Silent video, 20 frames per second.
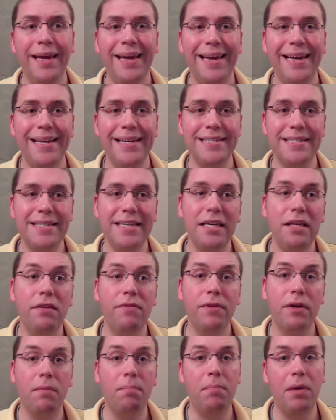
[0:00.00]
He's
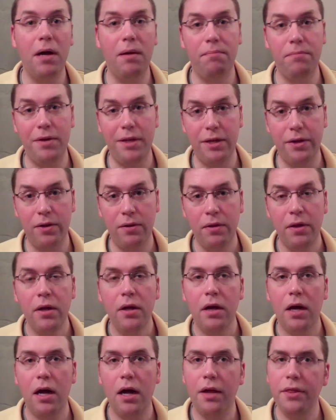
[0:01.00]
given a bum deal.
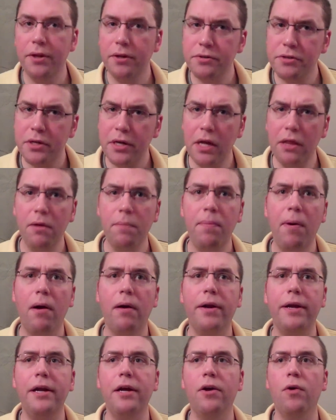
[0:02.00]
Uh, there's another
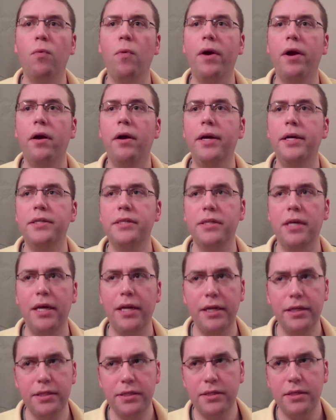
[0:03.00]
part here where it's,
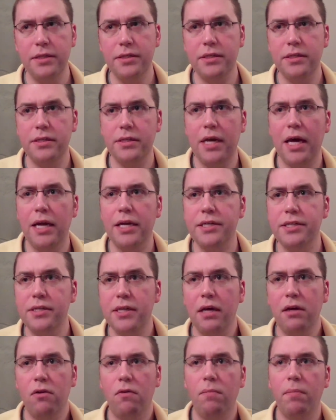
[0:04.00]
and it's this is kind of
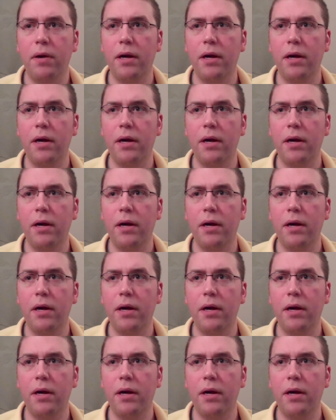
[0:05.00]
subtle,